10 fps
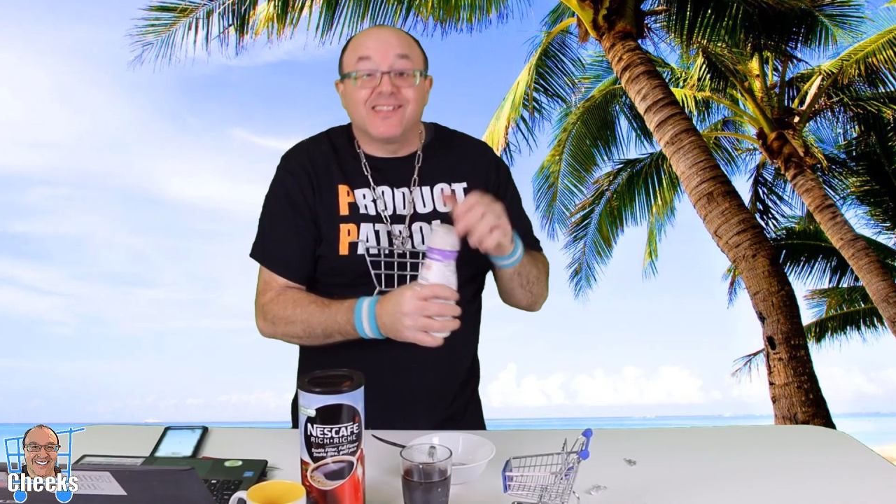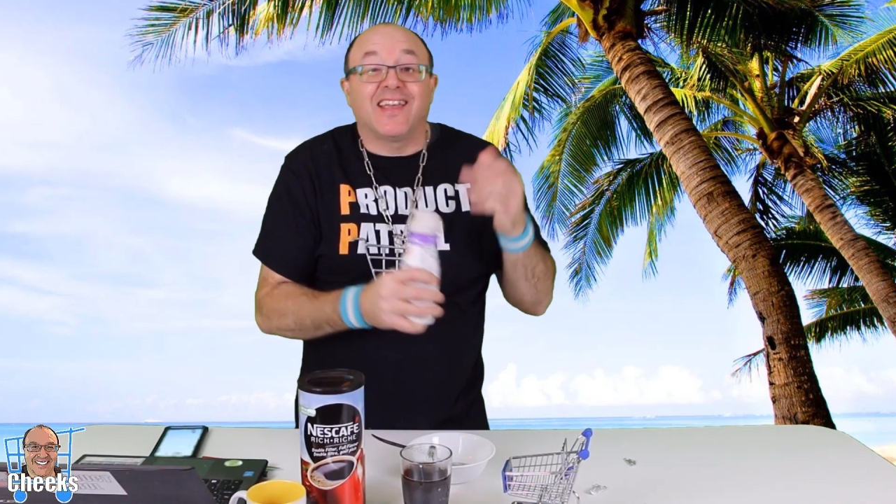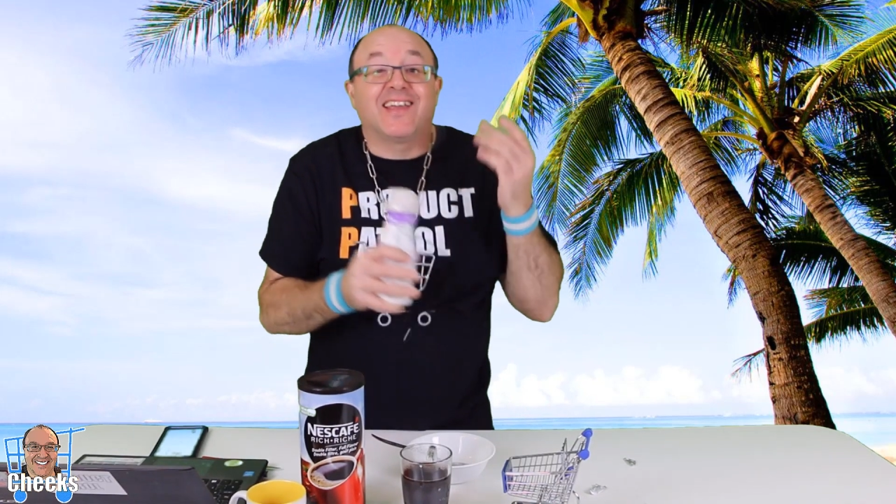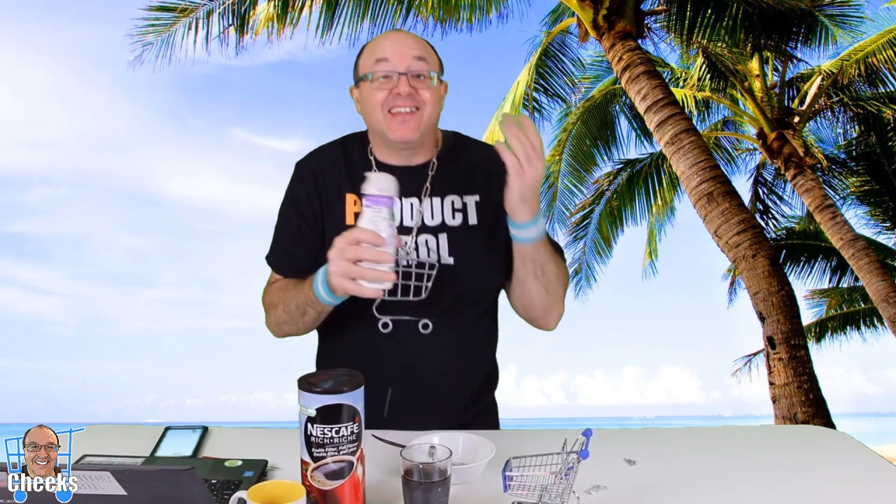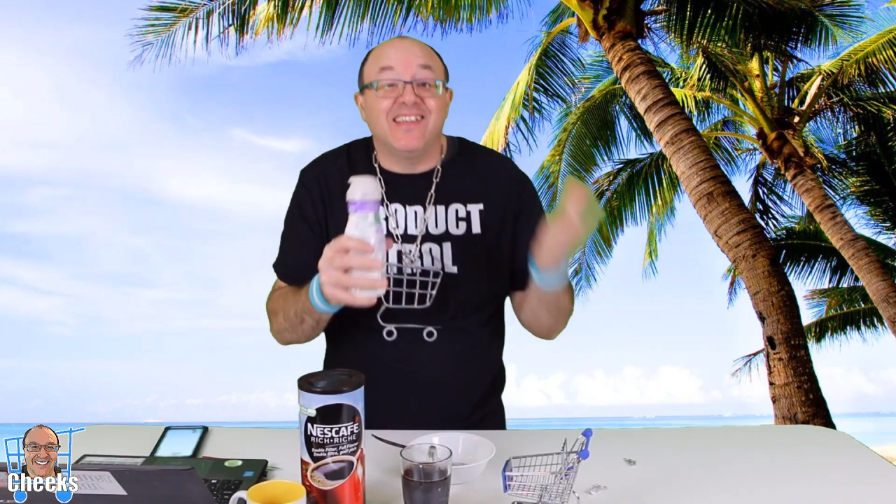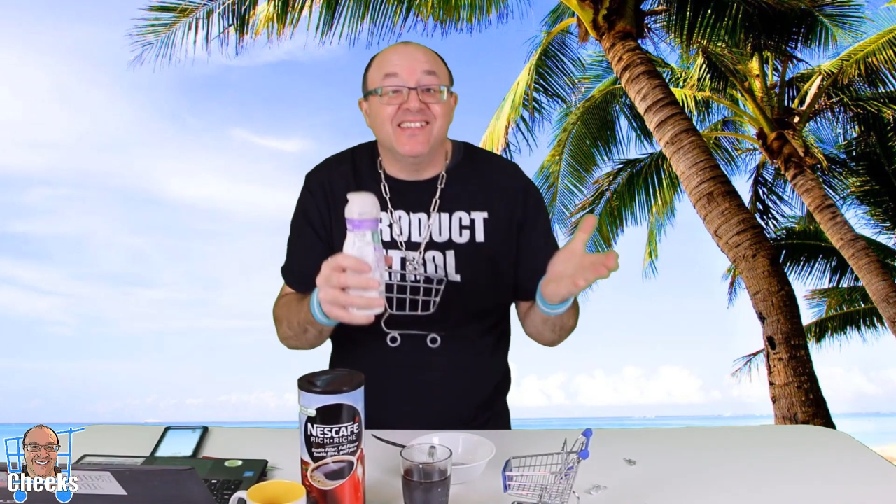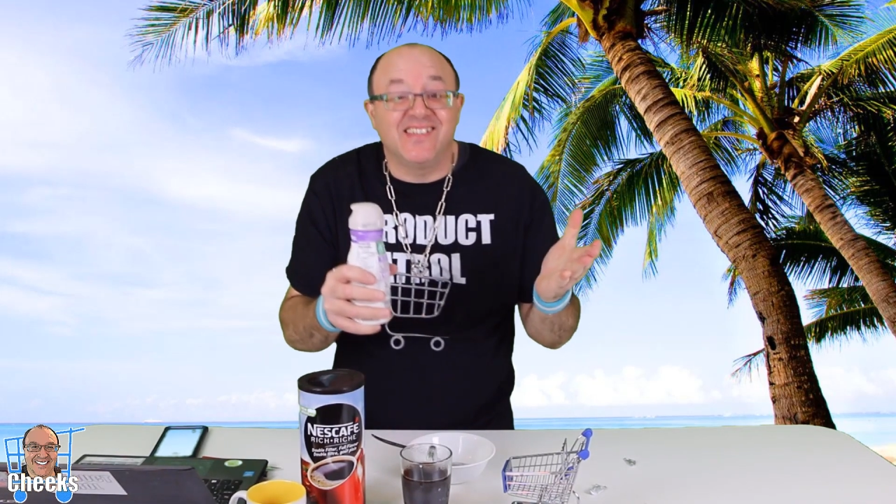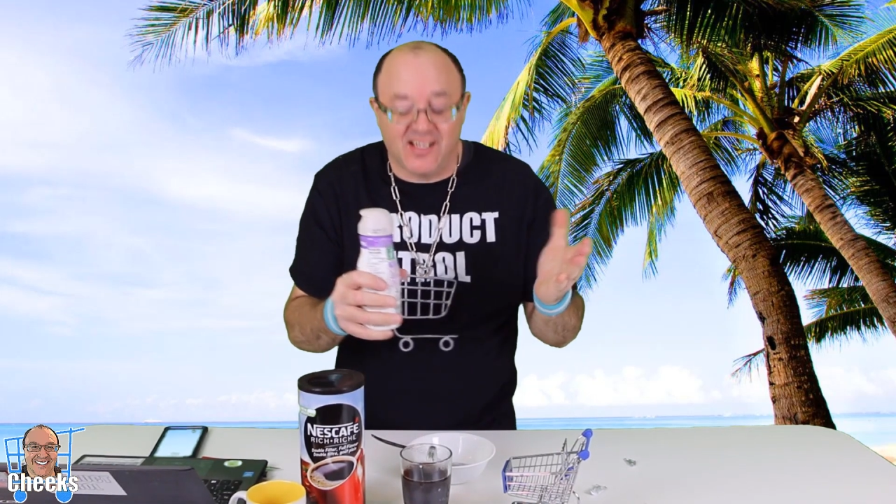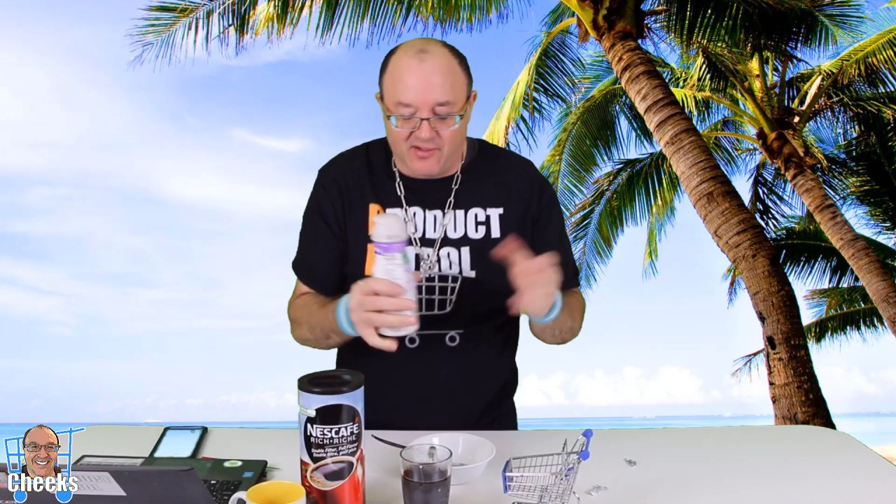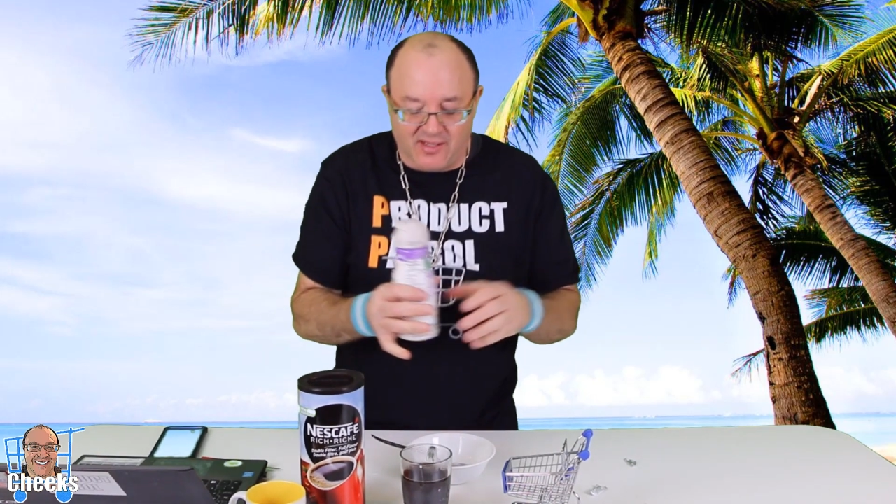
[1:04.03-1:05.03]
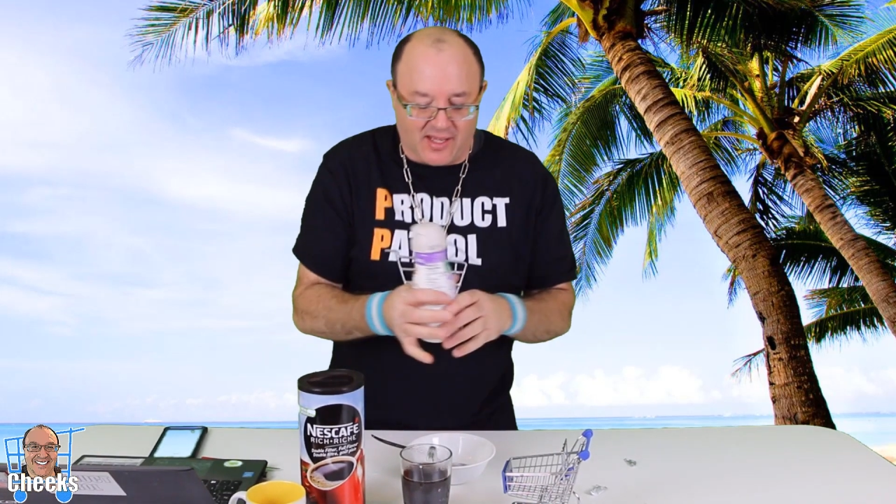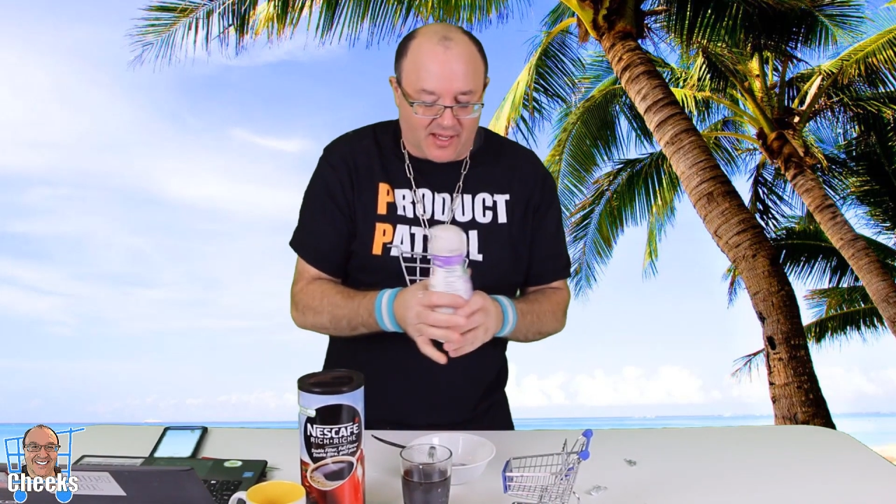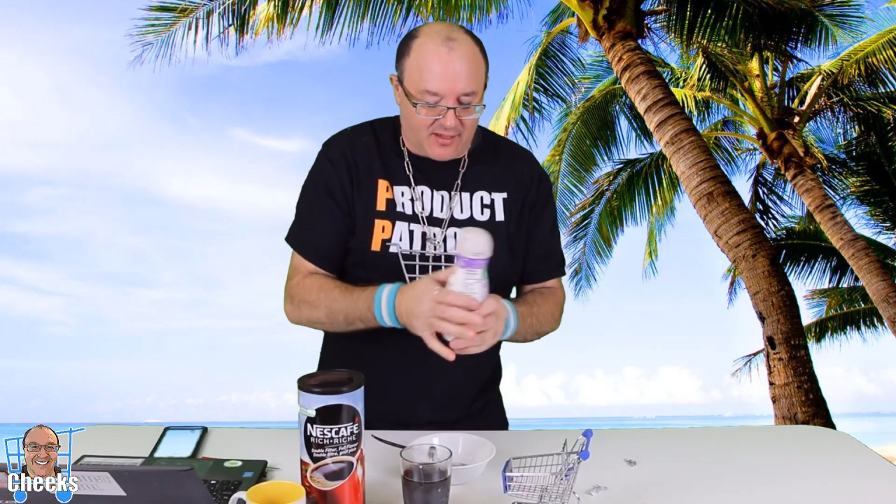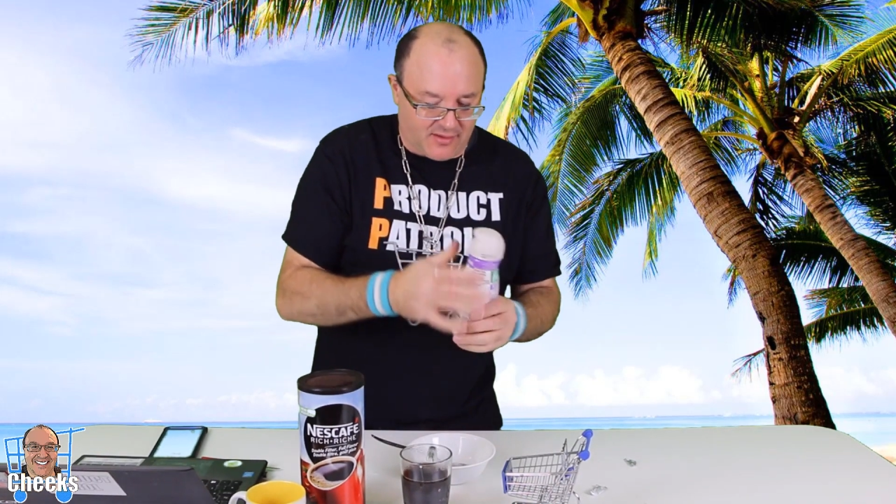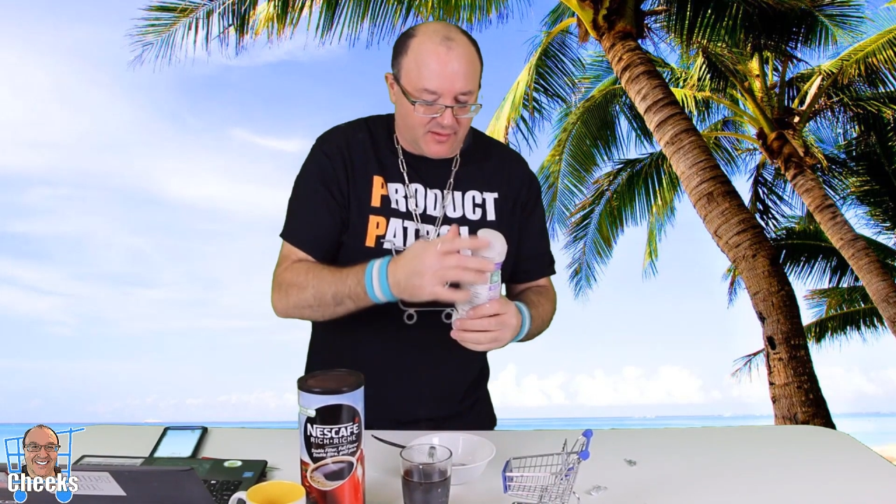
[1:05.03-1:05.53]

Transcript: take it easy with that.